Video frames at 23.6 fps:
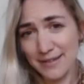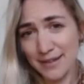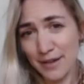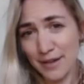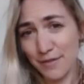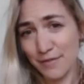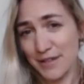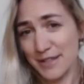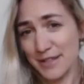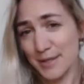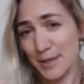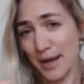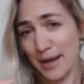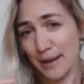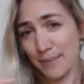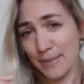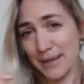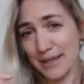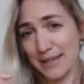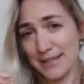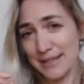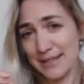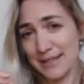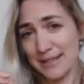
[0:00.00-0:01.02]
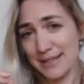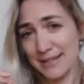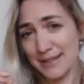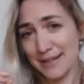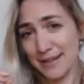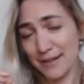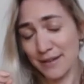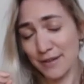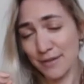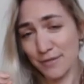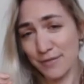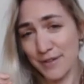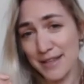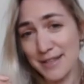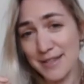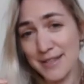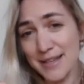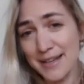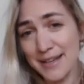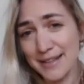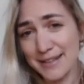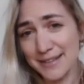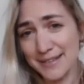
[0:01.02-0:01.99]
of the timeless, of the
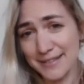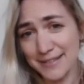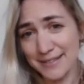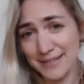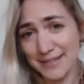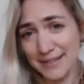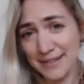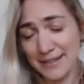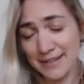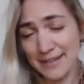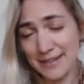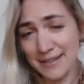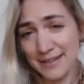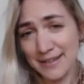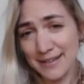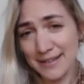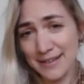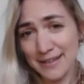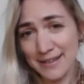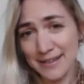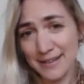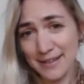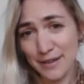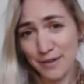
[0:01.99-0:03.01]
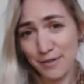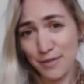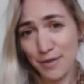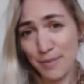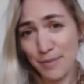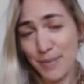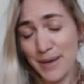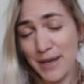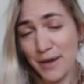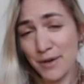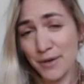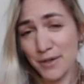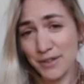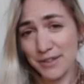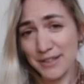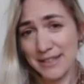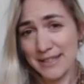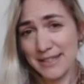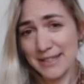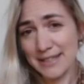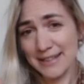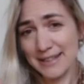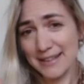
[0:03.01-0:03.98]
eternal, of the
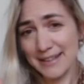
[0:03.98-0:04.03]
beyond.